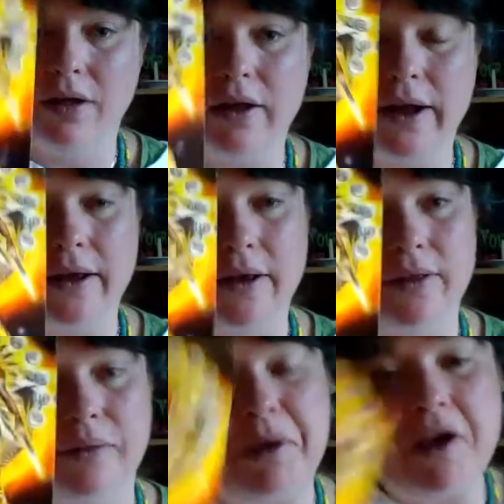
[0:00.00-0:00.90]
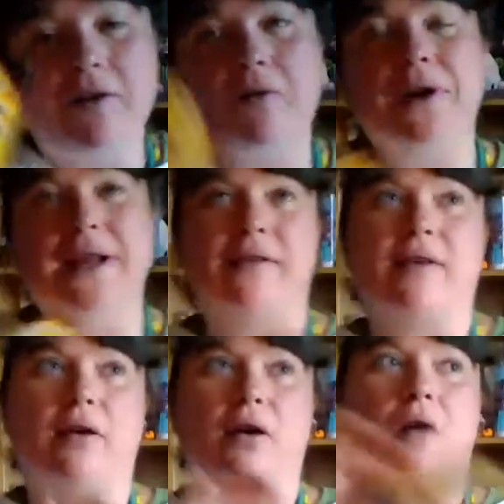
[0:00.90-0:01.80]
Like, because when he's
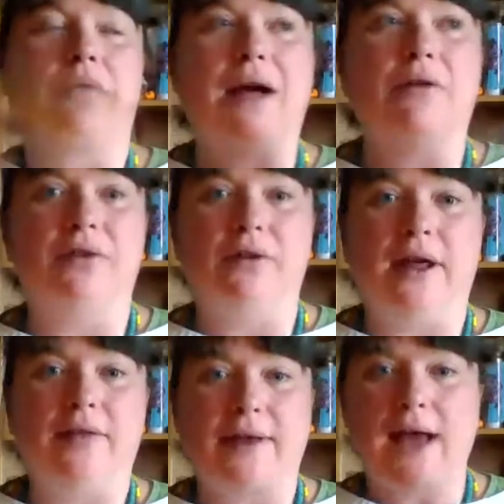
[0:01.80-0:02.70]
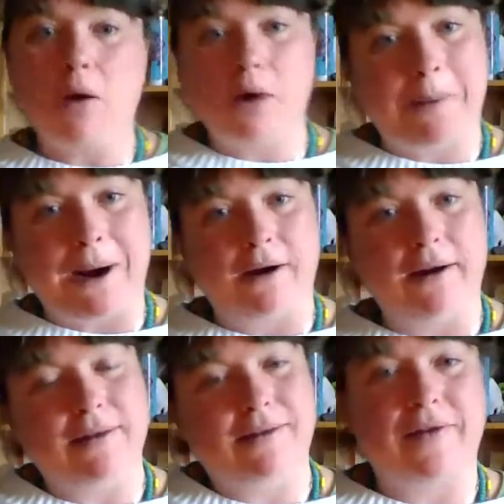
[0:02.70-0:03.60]
around the
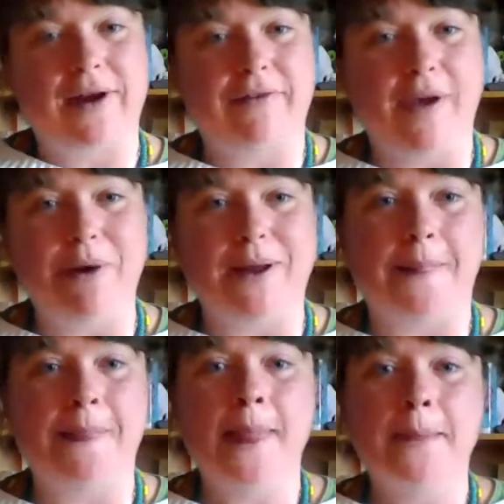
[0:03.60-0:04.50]
counterpart, his divine feminine,